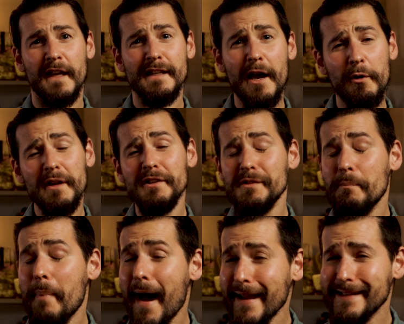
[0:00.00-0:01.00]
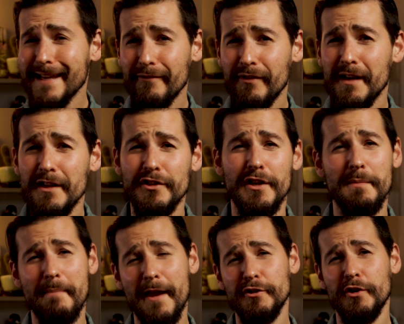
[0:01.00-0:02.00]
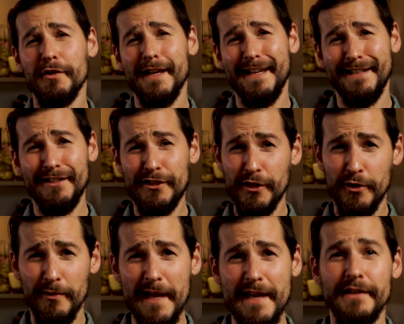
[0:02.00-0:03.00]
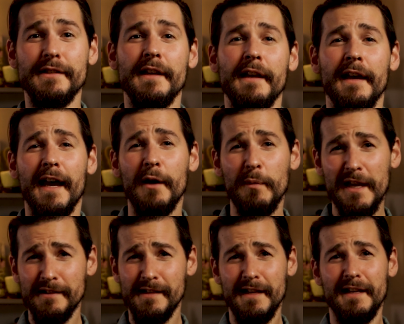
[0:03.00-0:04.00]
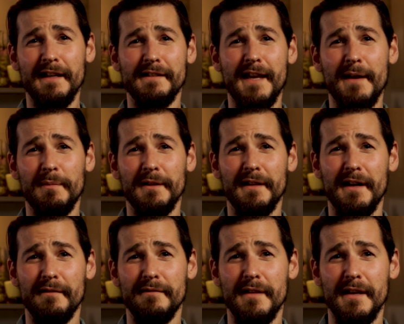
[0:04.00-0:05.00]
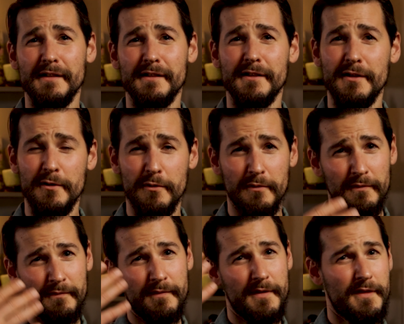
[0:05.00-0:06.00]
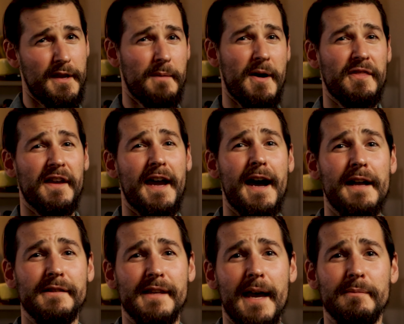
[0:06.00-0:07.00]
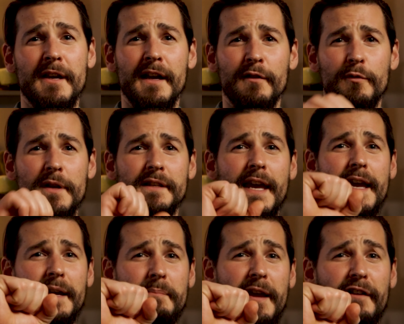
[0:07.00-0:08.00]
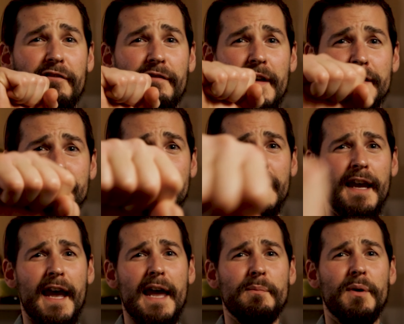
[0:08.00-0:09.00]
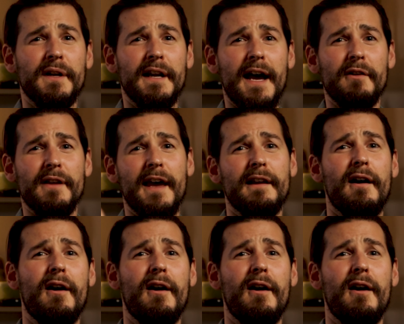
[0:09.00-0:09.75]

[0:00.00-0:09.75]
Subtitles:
Now, it is by definition measured in degrees, and we can see an example of this to think about the concept. If we make a fist and put it out at